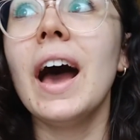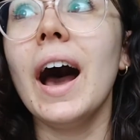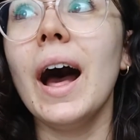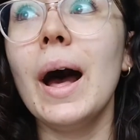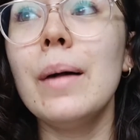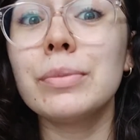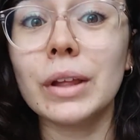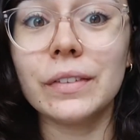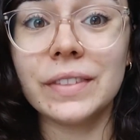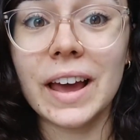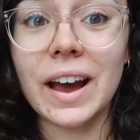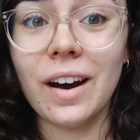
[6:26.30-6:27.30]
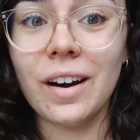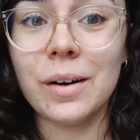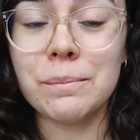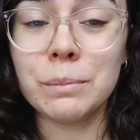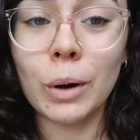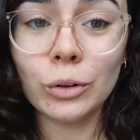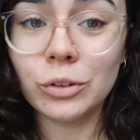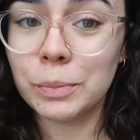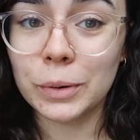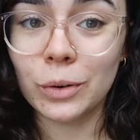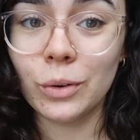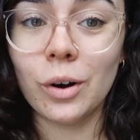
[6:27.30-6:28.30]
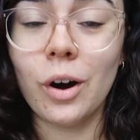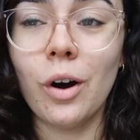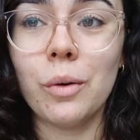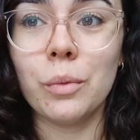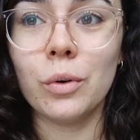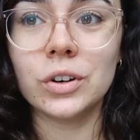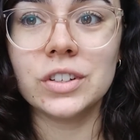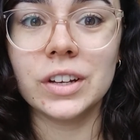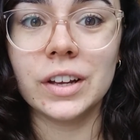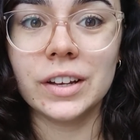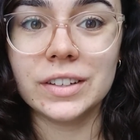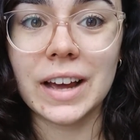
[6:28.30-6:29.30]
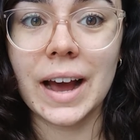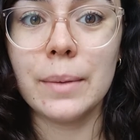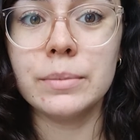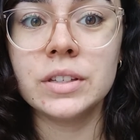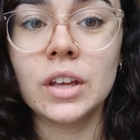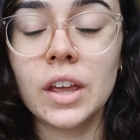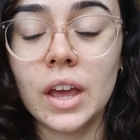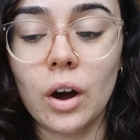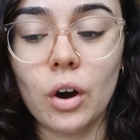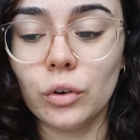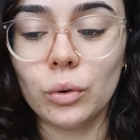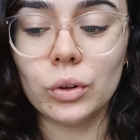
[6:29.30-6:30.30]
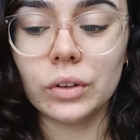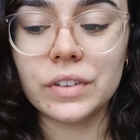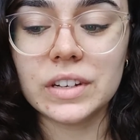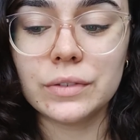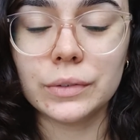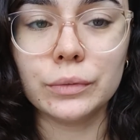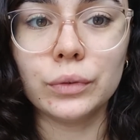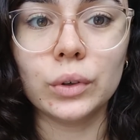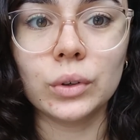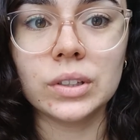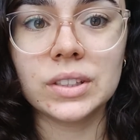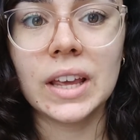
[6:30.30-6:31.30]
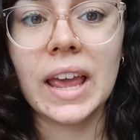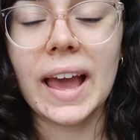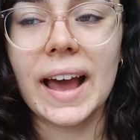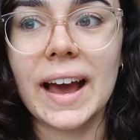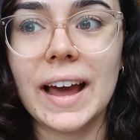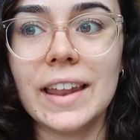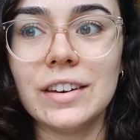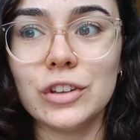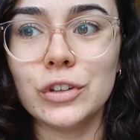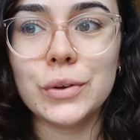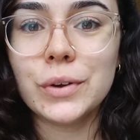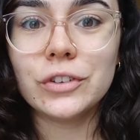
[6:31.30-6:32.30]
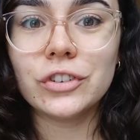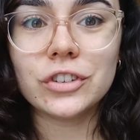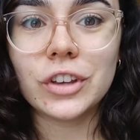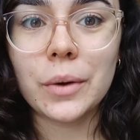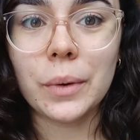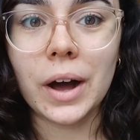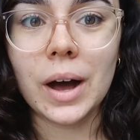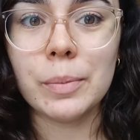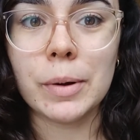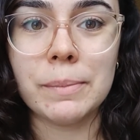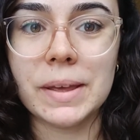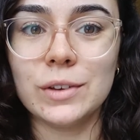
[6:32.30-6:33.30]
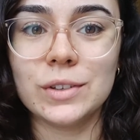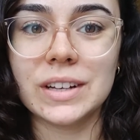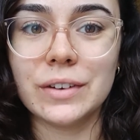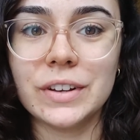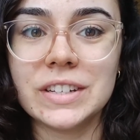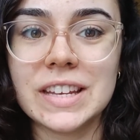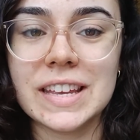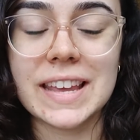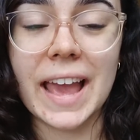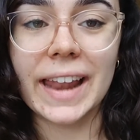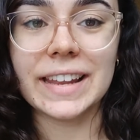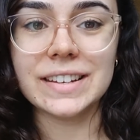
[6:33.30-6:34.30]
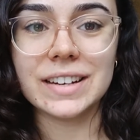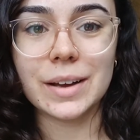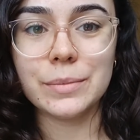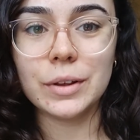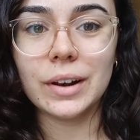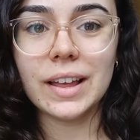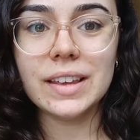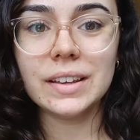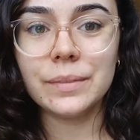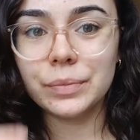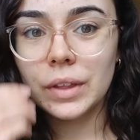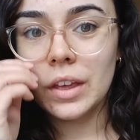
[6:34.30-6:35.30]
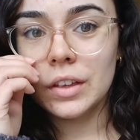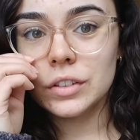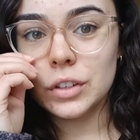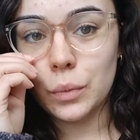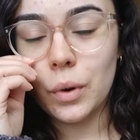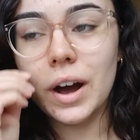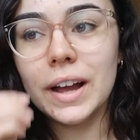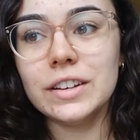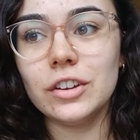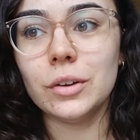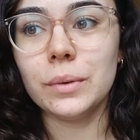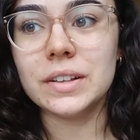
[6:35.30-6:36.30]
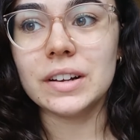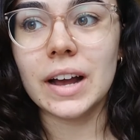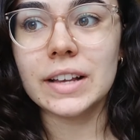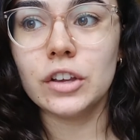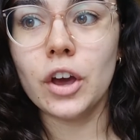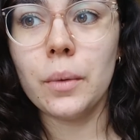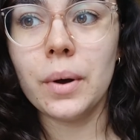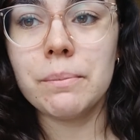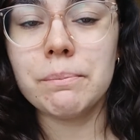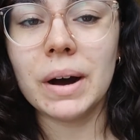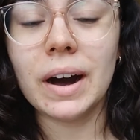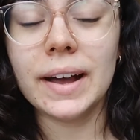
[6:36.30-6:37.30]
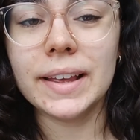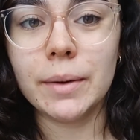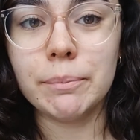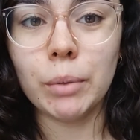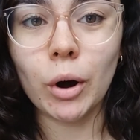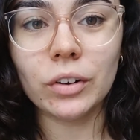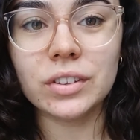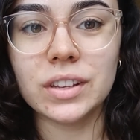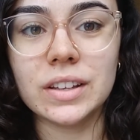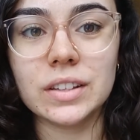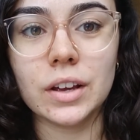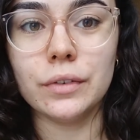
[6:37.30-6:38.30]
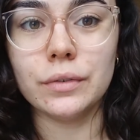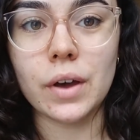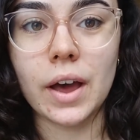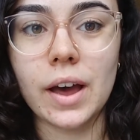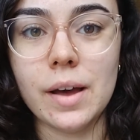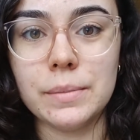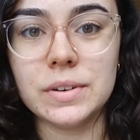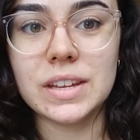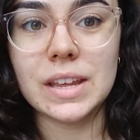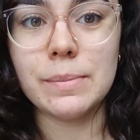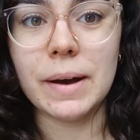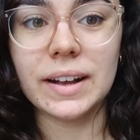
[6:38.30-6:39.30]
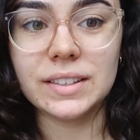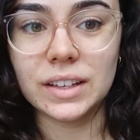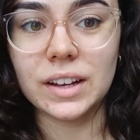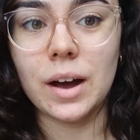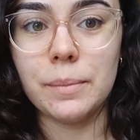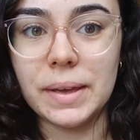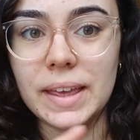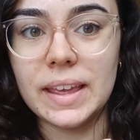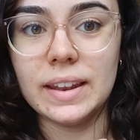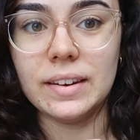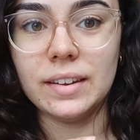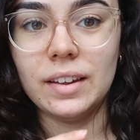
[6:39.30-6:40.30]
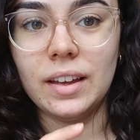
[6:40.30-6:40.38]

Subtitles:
add, there are multiple hot water taps on all of the different floors, and you can just go up and make yourself a tea anytime you like. So what I do is I go and buy boxes of tea bags that come in